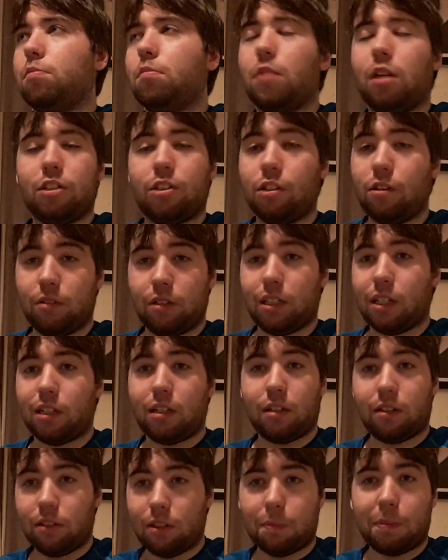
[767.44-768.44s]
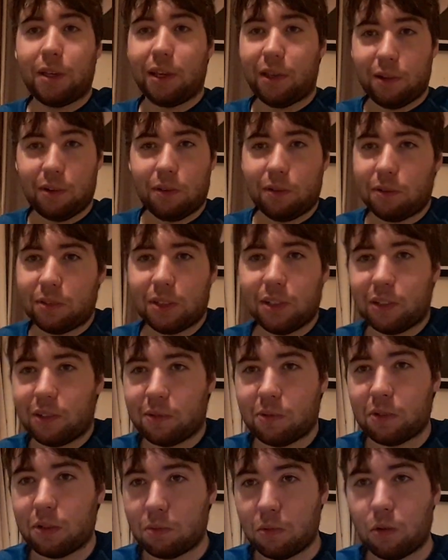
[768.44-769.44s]
until they appear,
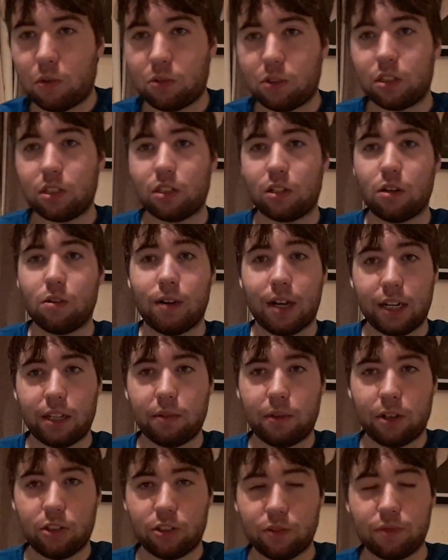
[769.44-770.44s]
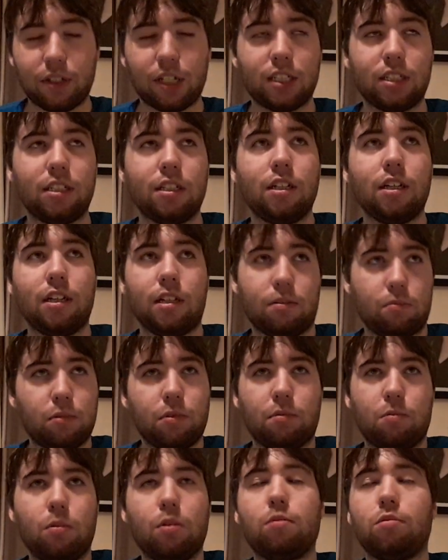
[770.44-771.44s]
we won't go anywhere to fight.
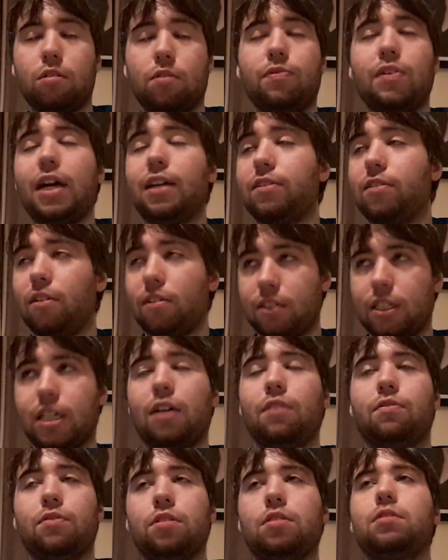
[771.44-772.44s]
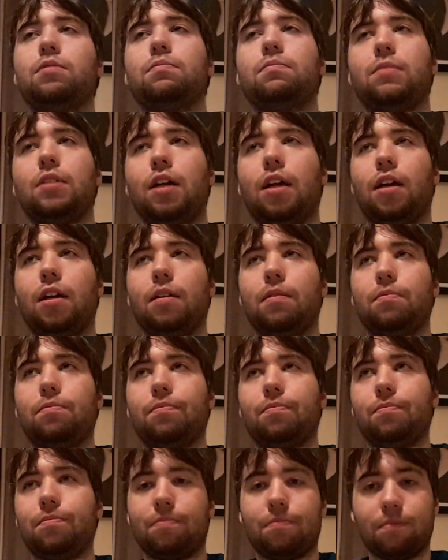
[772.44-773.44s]
We will defend ourselves.
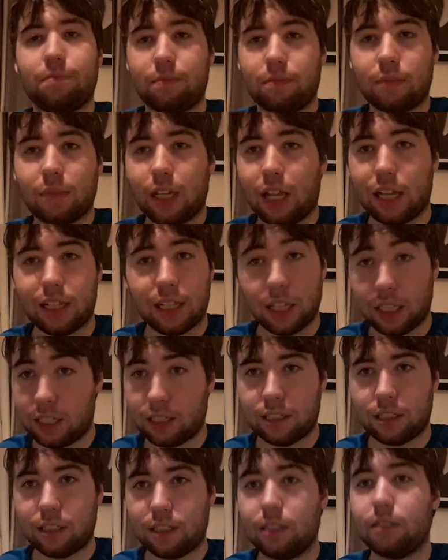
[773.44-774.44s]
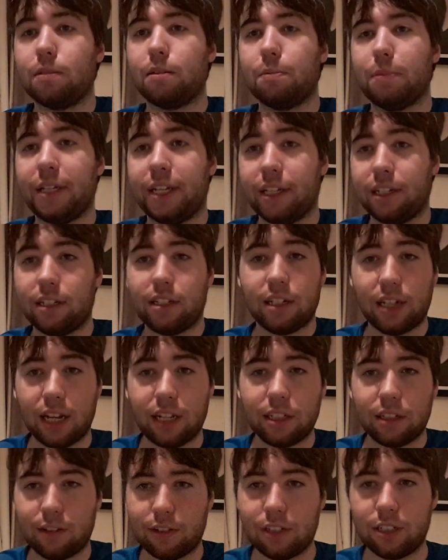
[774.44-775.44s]
And that's the beginning and
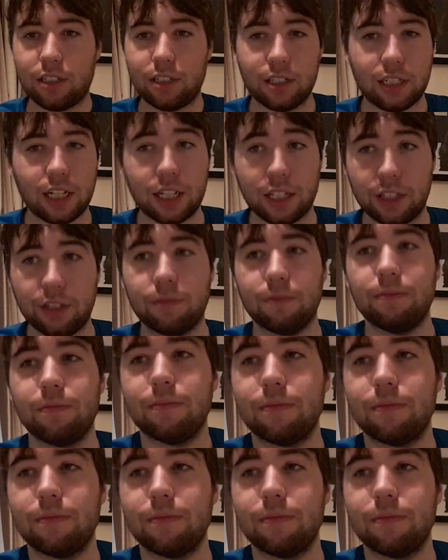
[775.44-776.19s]
end of it. Thank you.